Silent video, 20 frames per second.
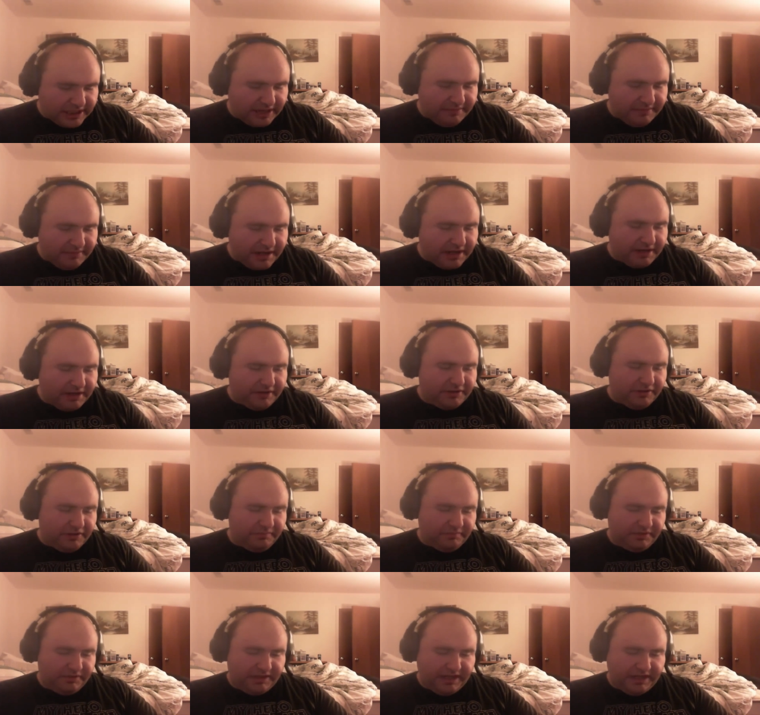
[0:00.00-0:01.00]
this time not
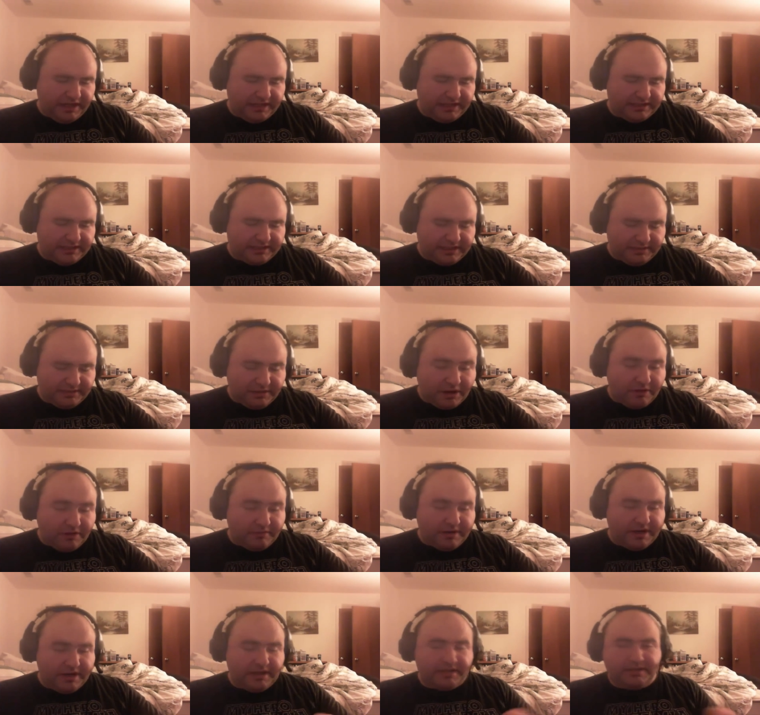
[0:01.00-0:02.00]
a duplicate, this time...
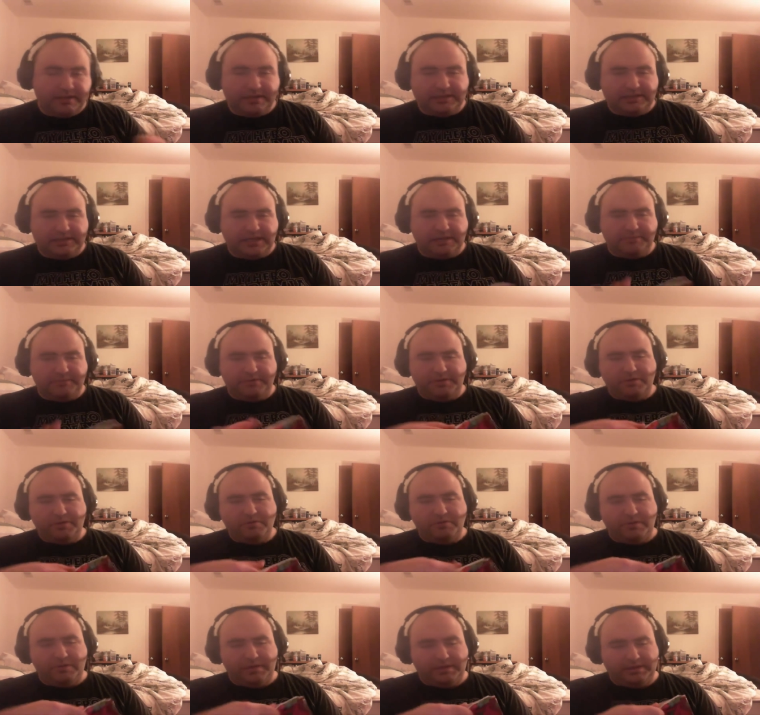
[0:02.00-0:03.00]
Alright, this time
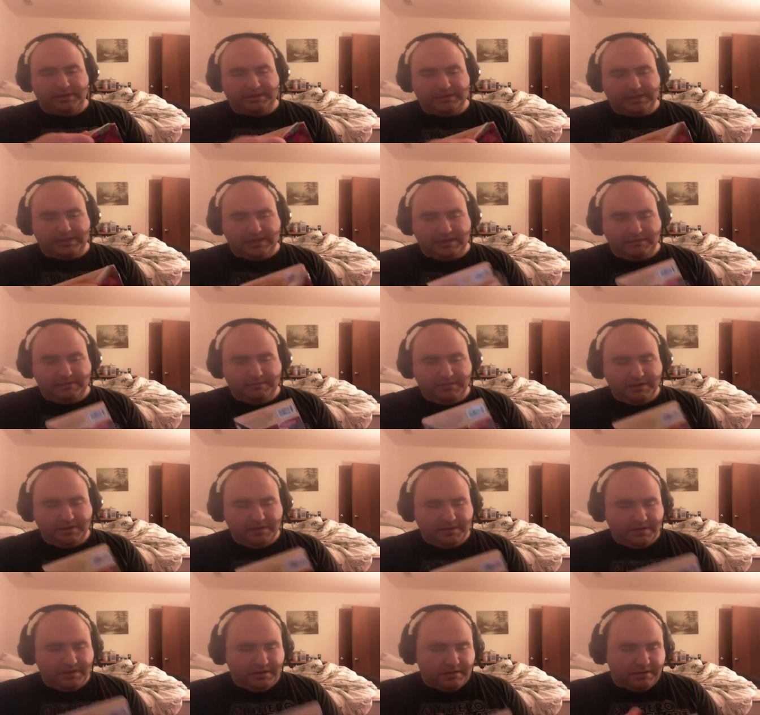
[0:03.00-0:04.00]
a new one this time.
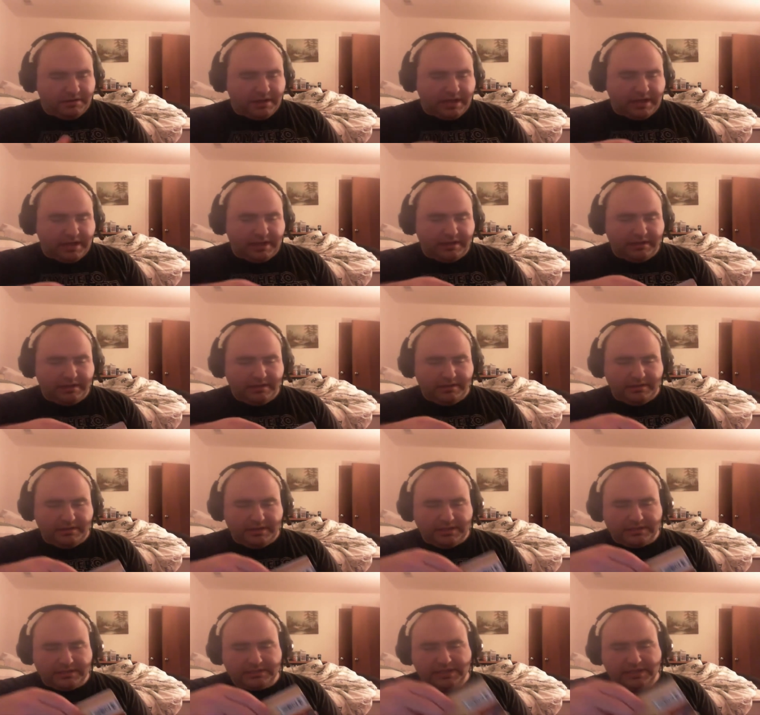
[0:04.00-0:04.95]
Okay,